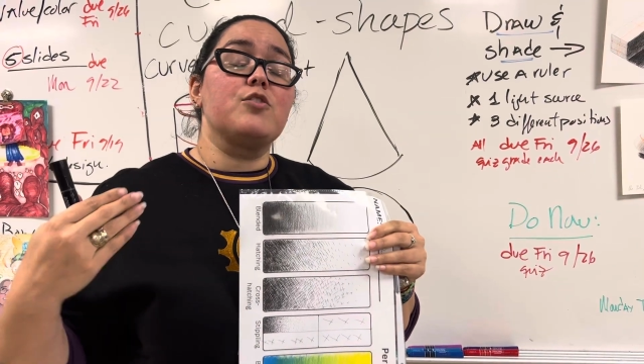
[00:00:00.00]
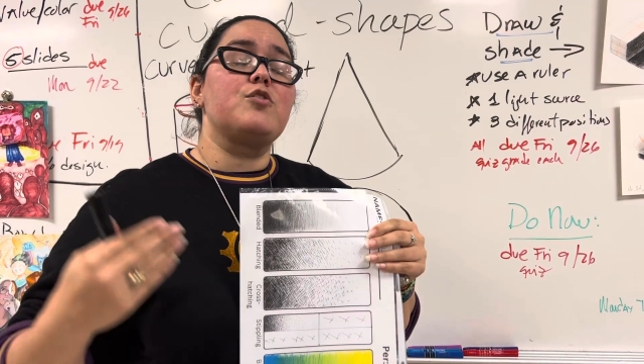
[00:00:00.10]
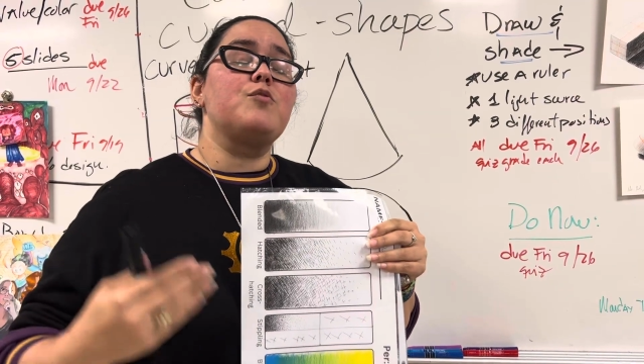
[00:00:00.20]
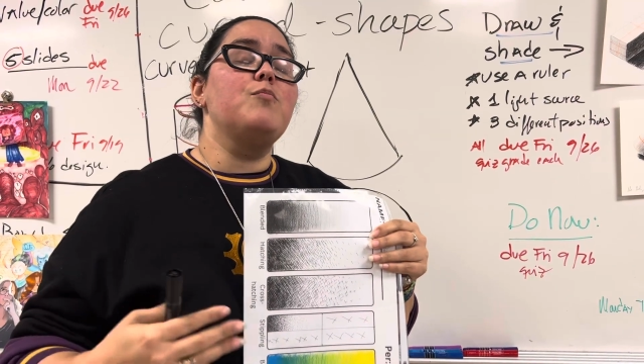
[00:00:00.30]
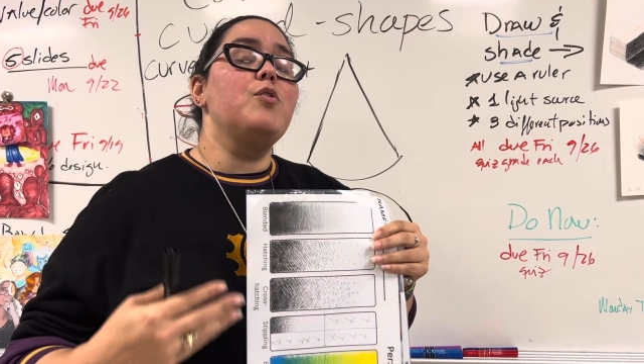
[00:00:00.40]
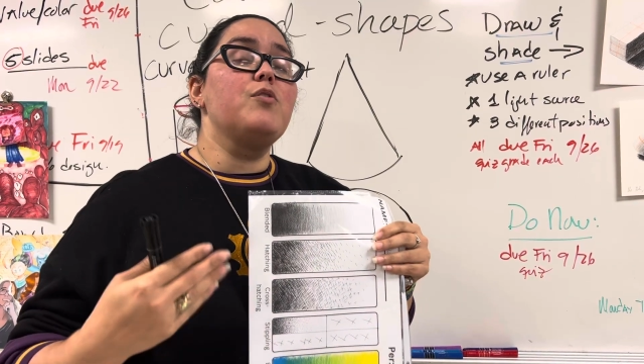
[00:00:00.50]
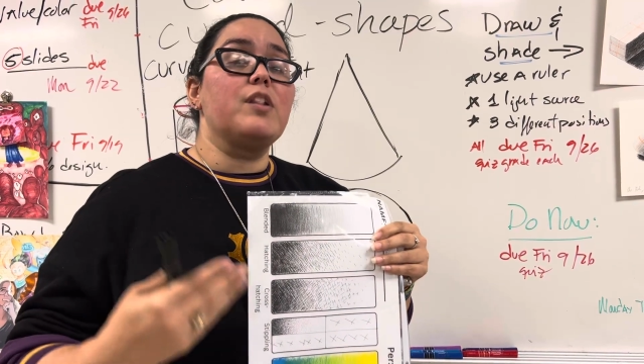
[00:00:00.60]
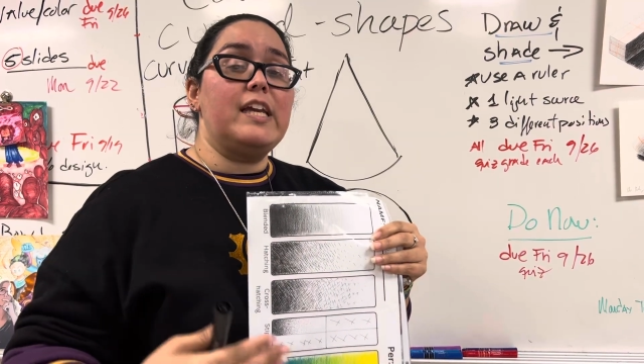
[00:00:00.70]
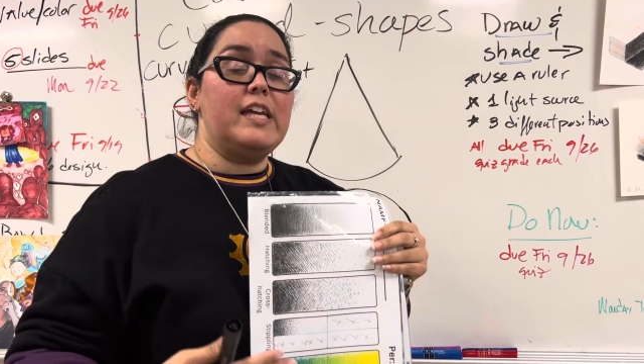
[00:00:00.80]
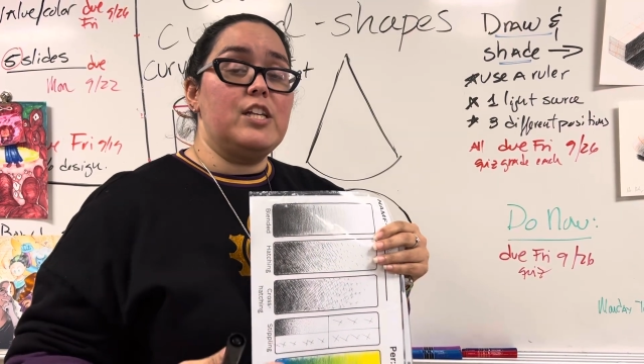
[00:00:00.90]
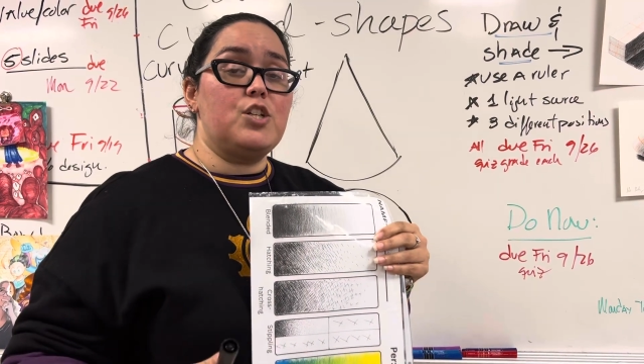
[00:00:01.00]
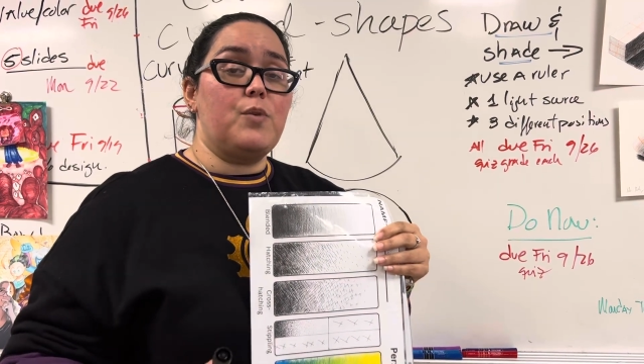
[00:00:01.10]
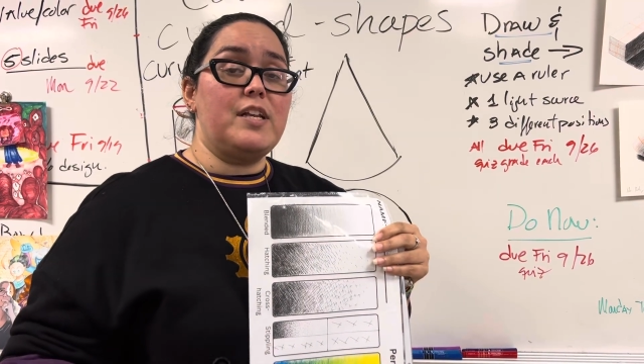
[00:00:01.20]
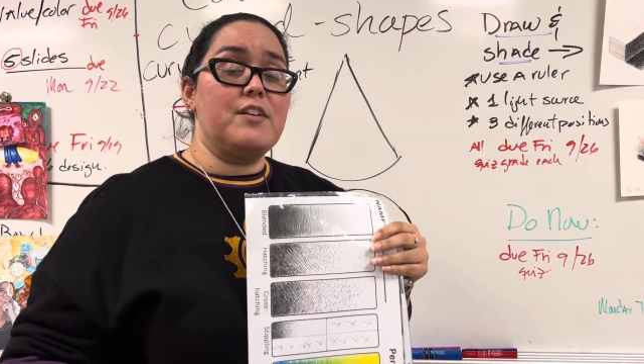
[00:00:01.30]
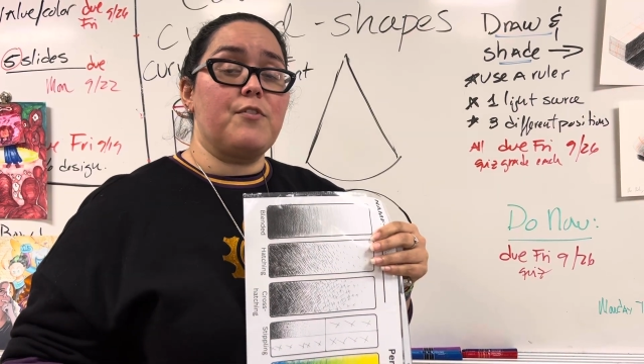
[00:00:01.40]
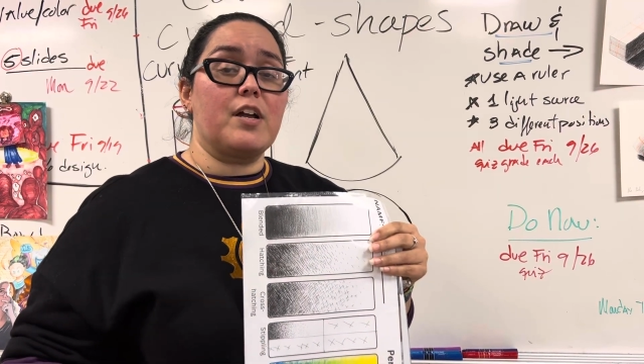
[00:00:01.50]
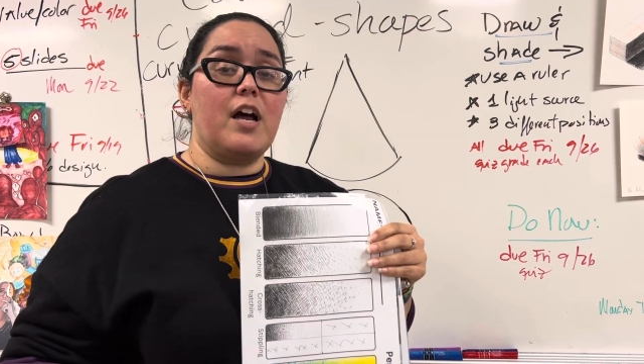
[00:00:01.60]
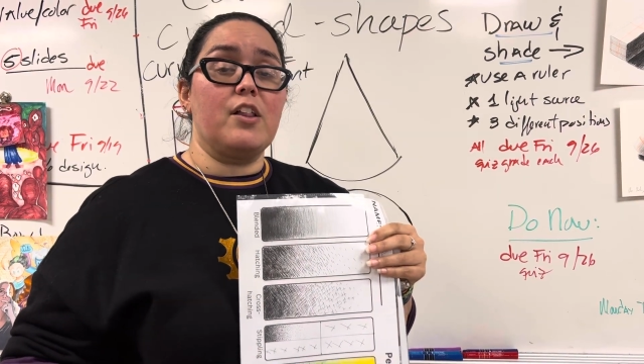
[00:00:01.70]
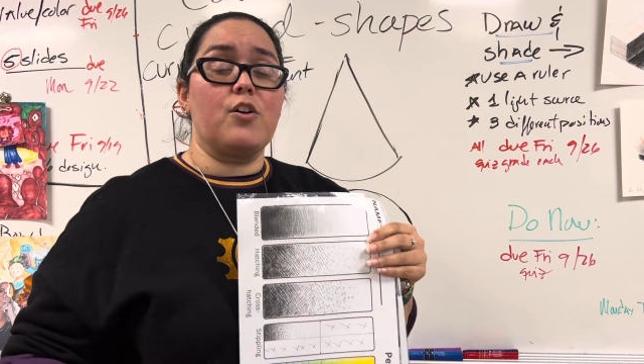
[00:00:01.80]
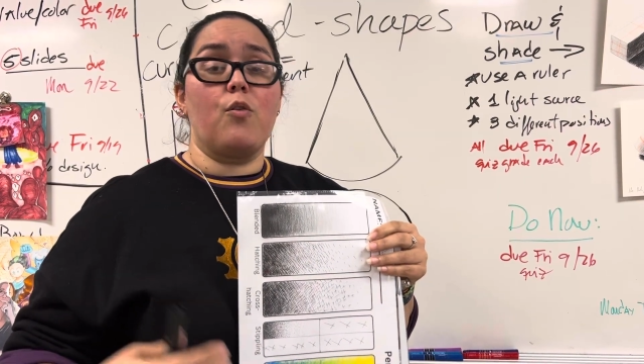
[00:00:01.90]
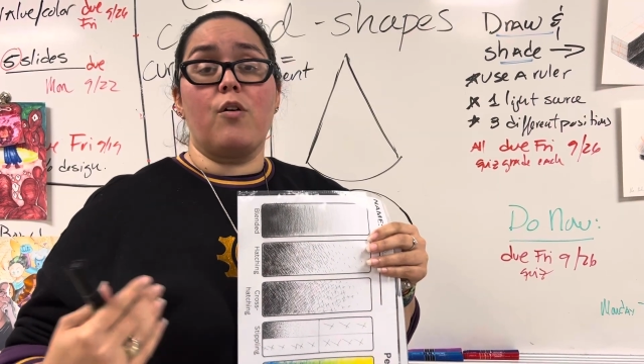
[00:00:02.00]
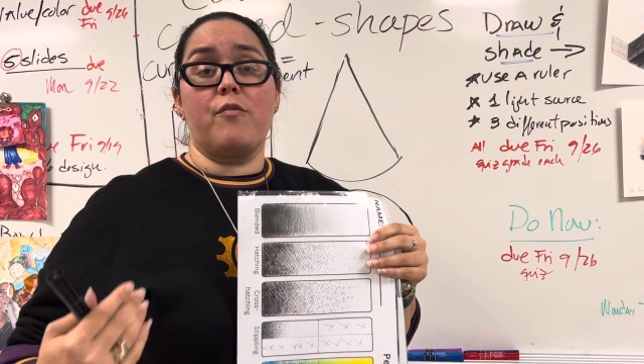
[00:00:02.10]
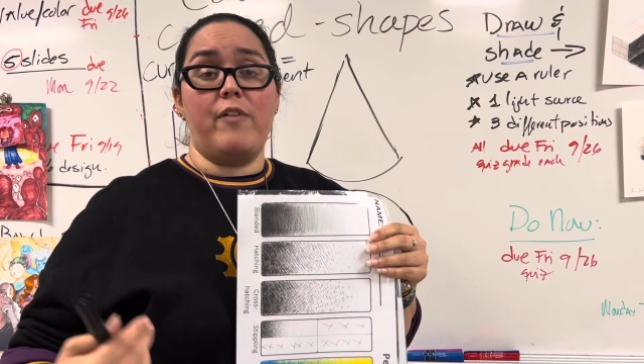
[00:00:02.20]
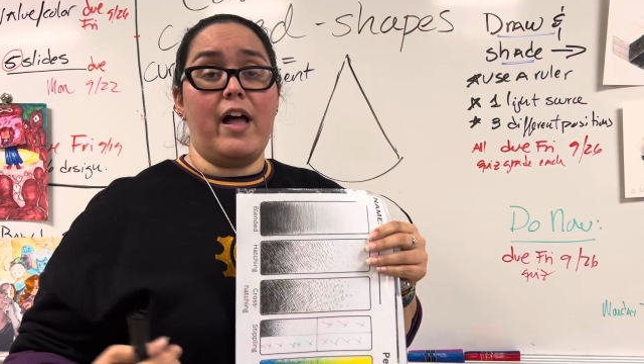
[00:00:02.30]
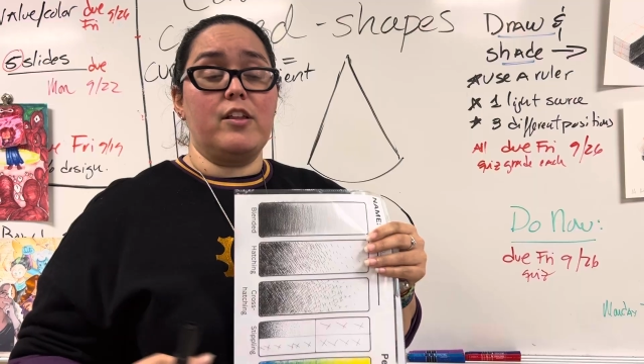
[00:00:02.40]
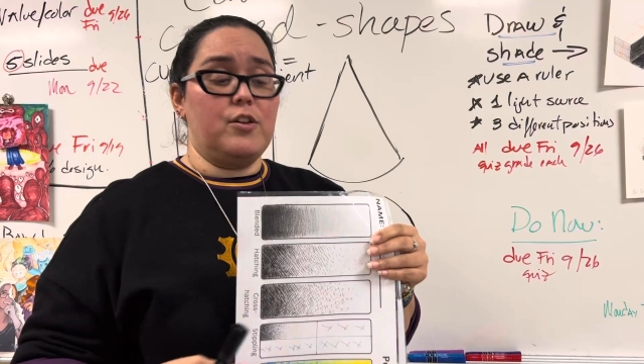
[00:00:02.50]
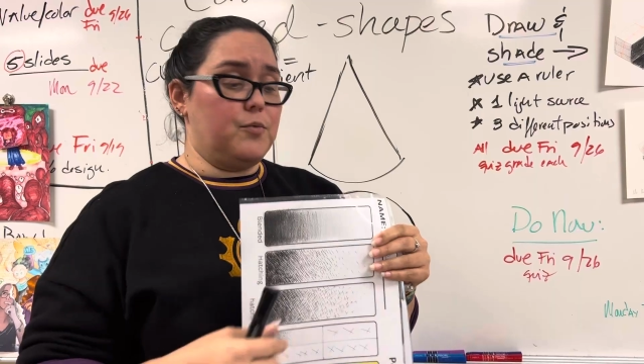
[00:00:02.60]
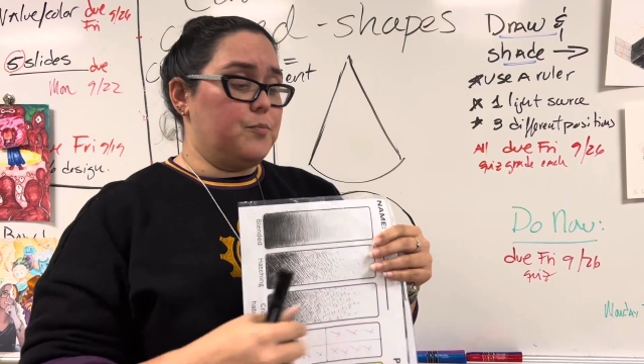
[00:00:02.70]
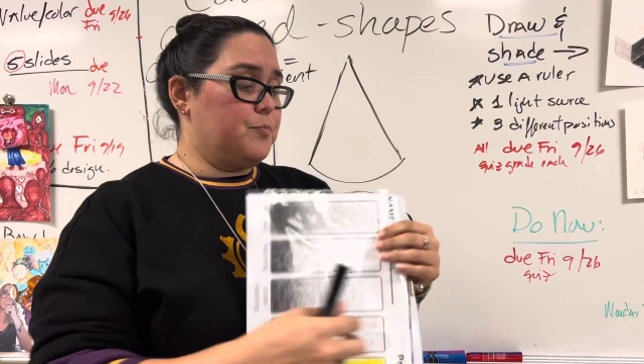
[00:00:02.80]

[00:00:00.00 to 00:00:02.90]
smoothly into a different color or value.